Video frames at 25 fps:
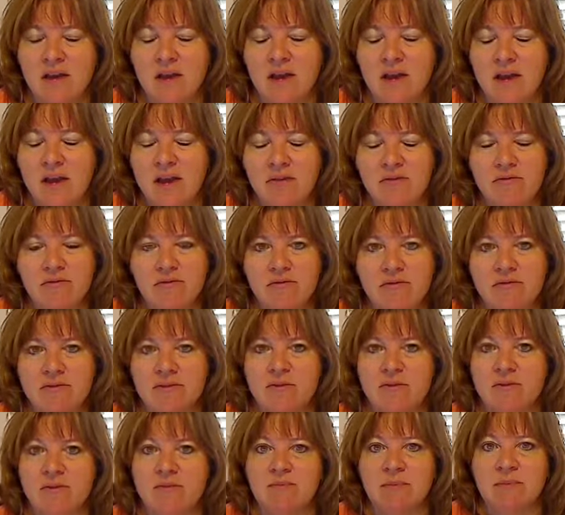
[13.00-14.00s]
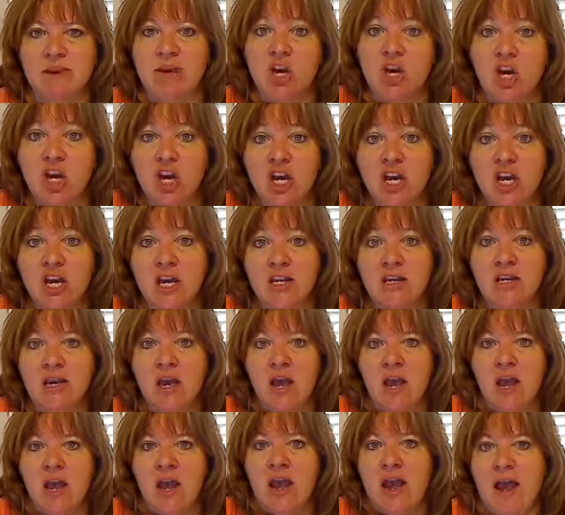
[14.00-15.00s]
I know they're supposed to be good.
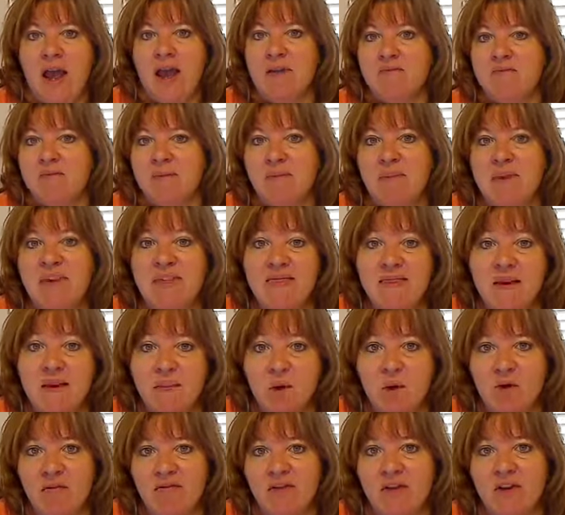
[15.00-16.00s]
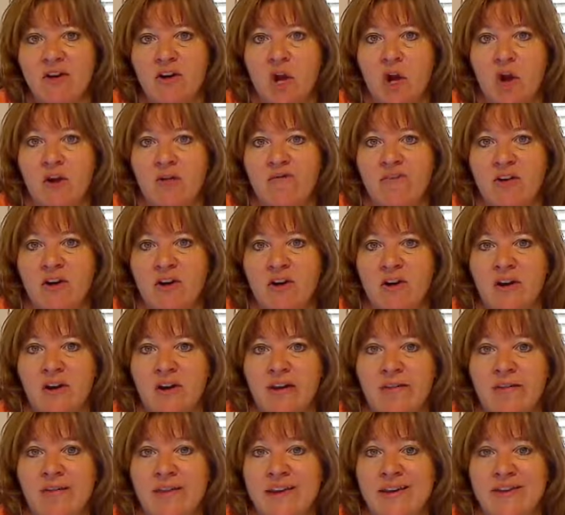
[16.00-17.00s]
I repeat them over and over,
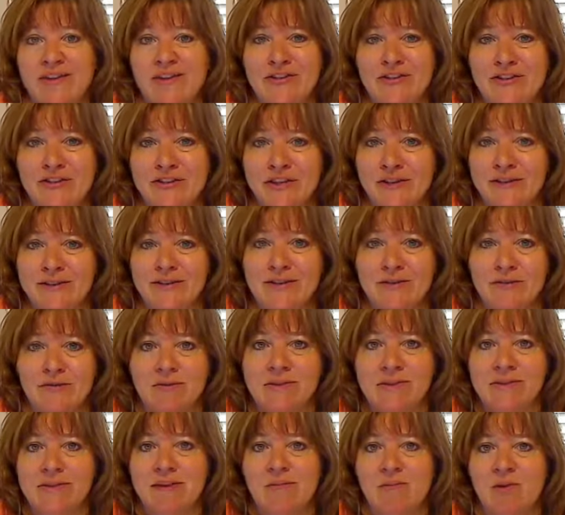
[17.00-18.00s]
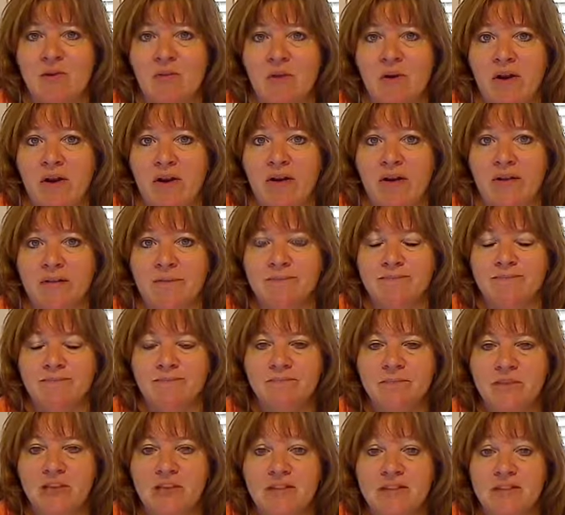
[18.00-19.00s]
and they just don't seem to work.
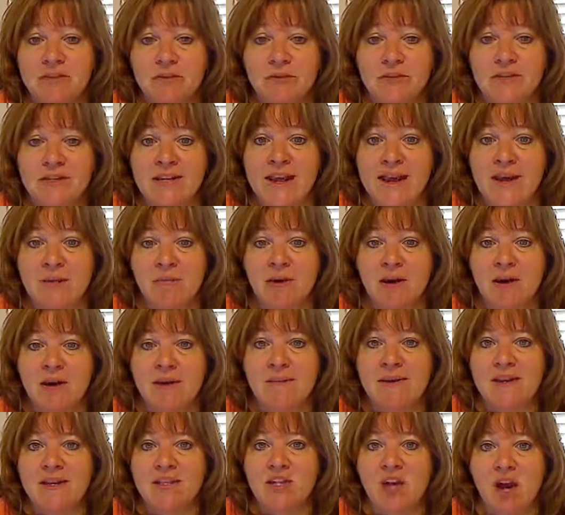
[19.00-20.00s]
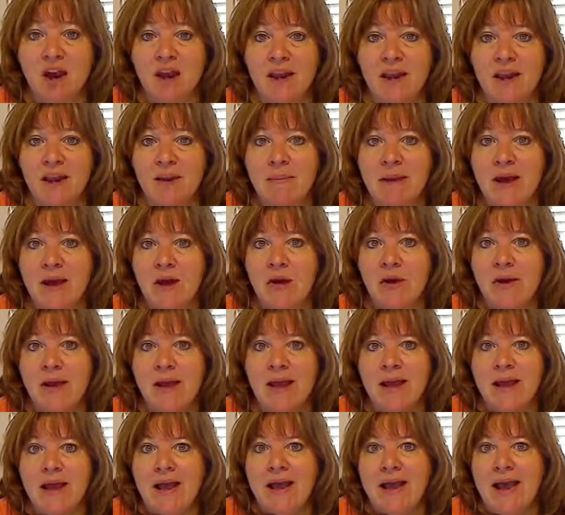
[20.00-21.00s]
So today we're going to be talking about
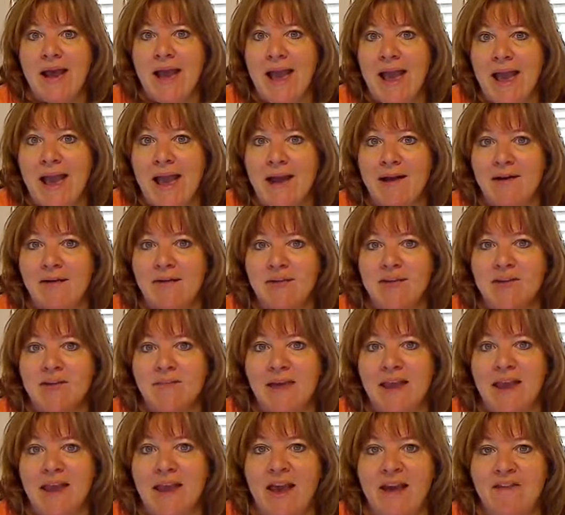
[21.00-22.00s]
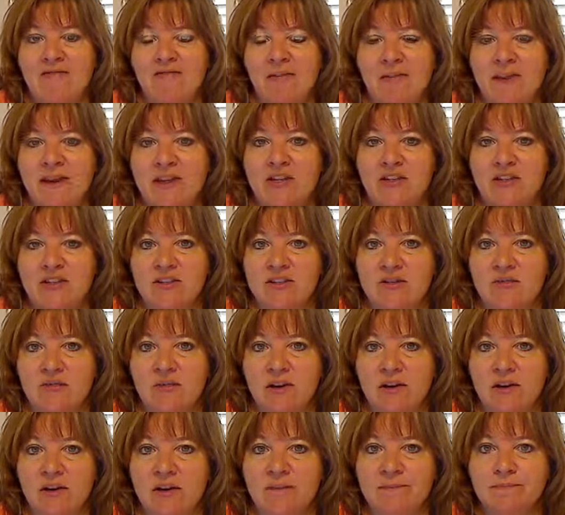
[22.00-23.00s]
how to make affirmations
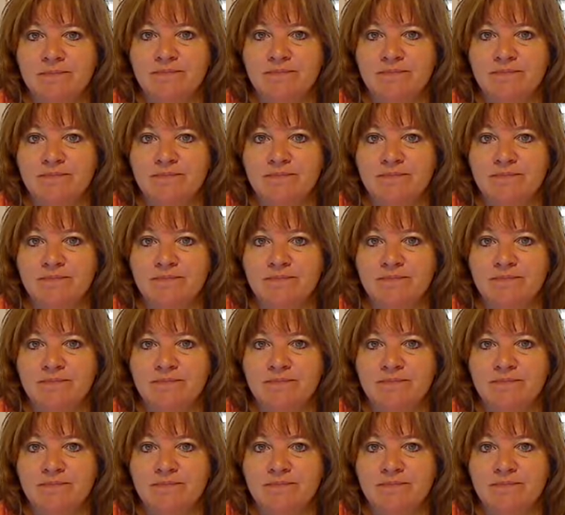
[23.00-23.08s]
work.